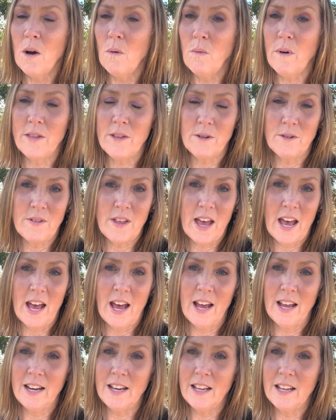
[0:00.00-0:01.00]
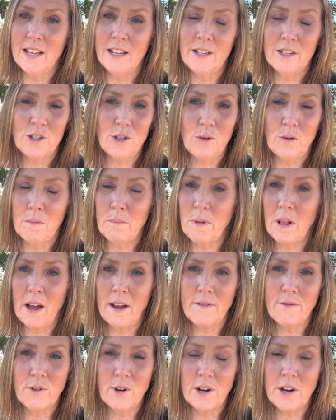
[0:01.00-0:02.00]
whether that is to apply
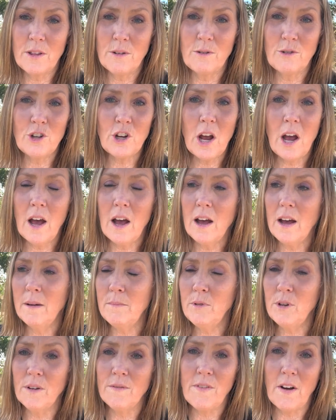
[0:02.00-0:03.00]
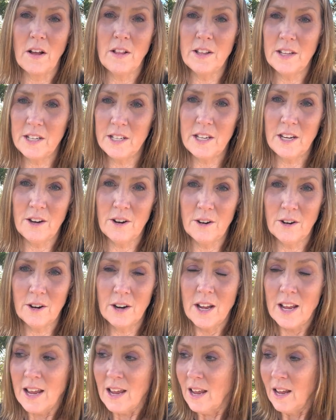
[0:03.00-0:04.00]
for another job, to volunteer,
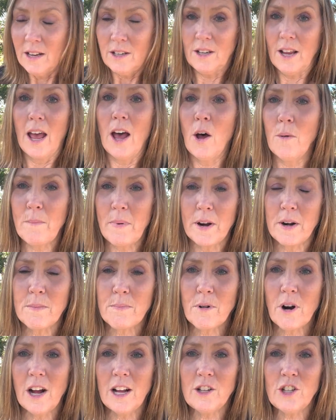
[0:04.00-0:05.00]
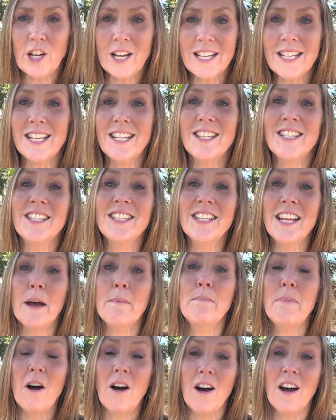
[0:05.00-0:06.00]
to help on a project, to
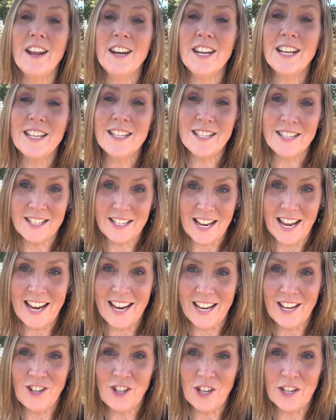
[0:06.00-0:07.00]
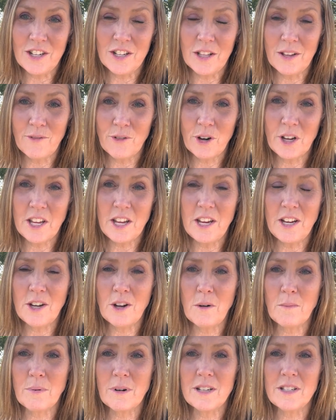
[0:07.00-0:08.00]
step on a stage and deliver a
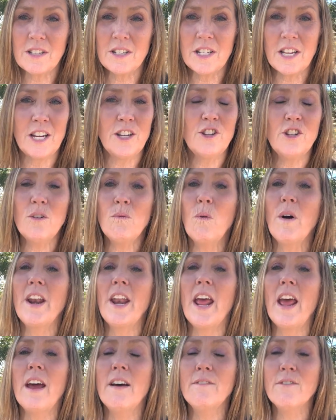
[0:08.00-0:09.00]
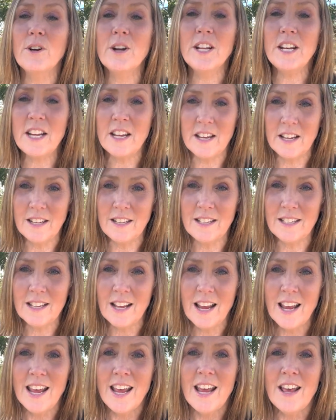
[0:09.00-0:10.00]
keynote presentation, whatever it is
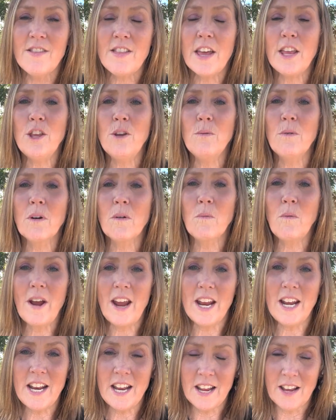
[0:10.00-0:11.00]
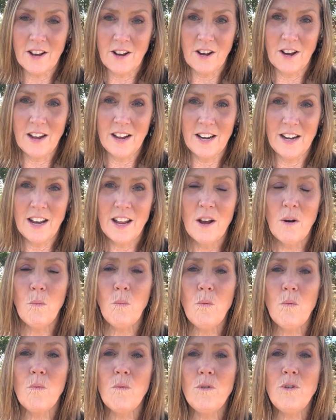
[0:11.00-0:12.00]
that you are waiting on,
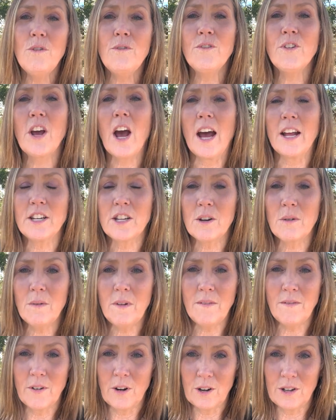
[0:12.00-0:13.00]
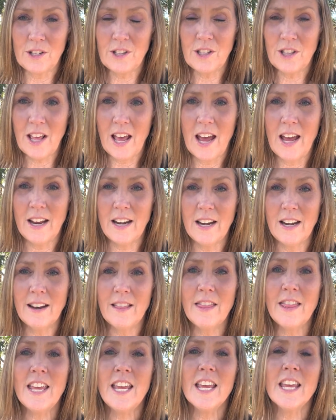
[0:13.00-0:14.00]
you've got to reverse that
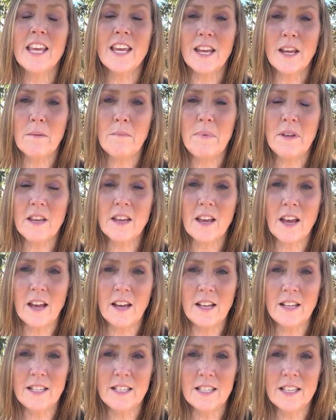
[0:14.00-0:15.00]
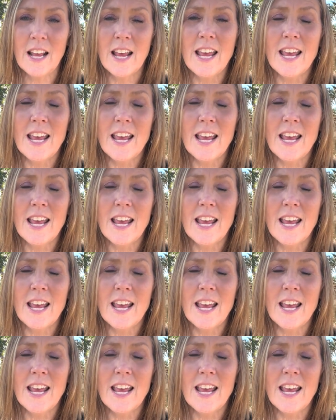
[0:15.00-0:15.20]
thinking, because